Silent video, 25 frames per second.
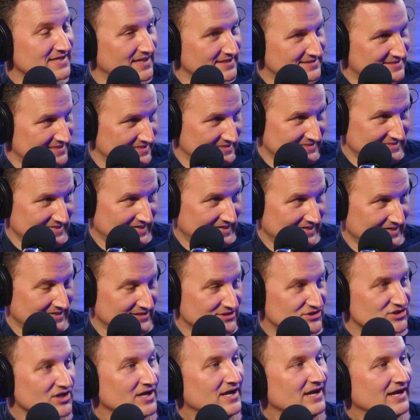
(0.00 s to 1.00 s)
Hudson's
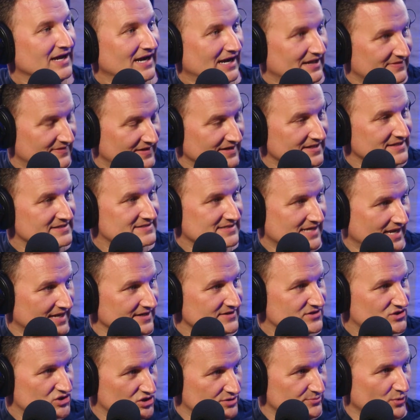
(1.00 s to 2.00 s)
age. And then he's
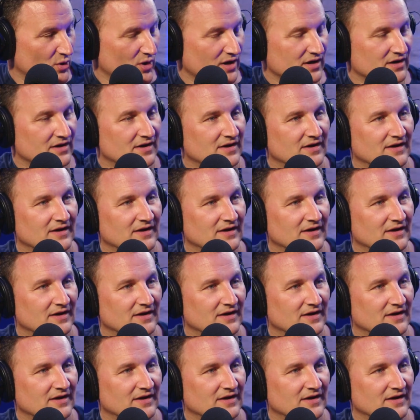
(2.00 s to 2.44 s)
got 2 more.